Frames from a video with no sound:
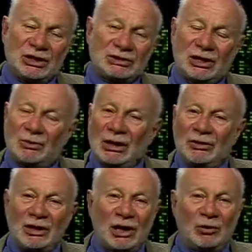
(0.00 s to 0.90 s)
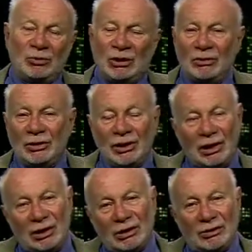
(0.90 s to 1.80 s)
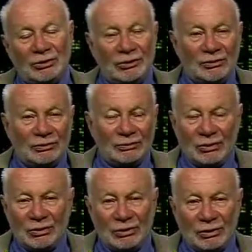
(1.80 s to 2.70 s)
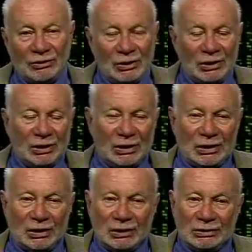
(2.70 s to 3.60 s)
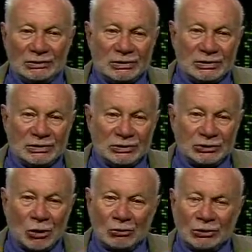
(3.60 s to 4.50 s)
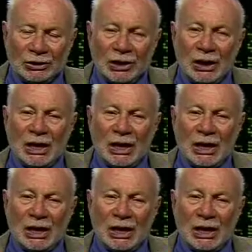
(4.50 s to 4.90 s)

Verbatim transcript: doesn't come out of the elbow or the ear or the or the uh, shoulder.